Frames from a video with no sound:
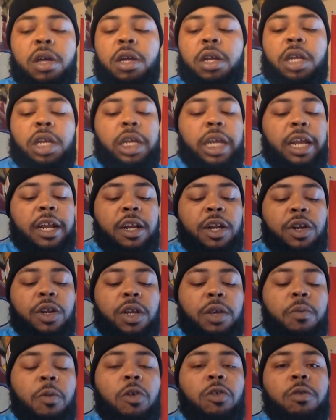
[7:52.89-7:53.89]
say
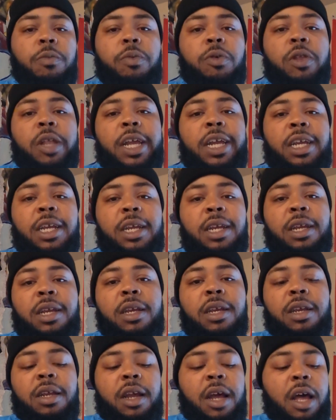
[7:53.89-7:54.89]
there's multiple
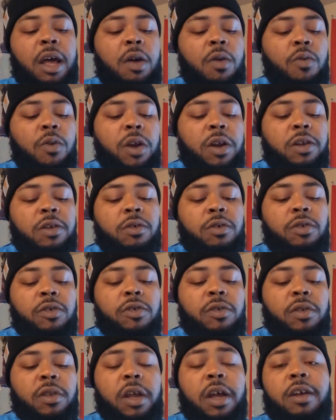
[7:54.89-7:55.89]
laces, I'll wear those
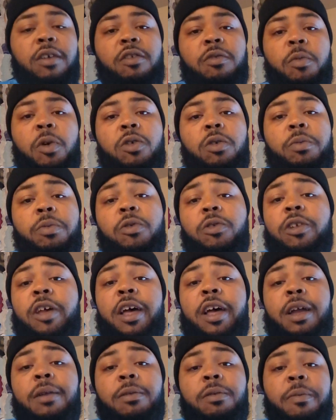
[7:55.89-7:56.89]
dunks multiple
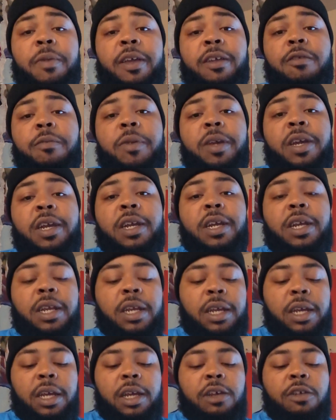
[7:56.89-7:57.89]
times, them SBs,
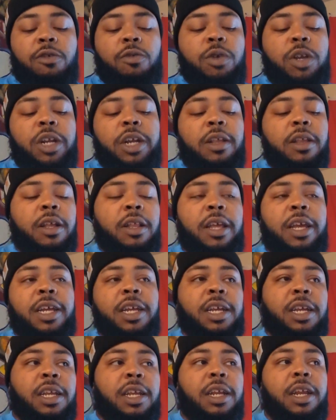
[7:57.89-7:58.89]
switch out the
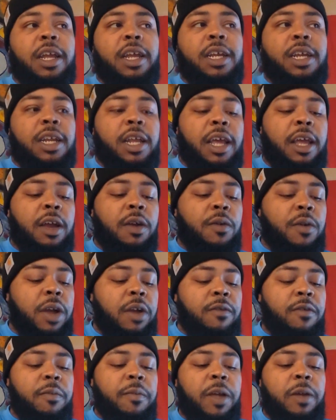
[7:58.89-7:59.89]
laces the next day or
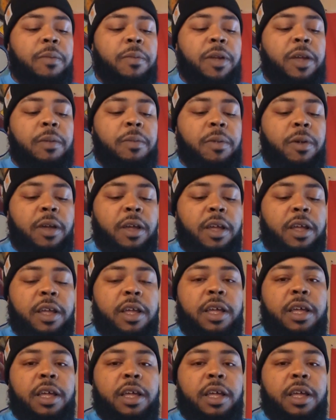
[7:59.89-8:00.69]
whatever it may be. But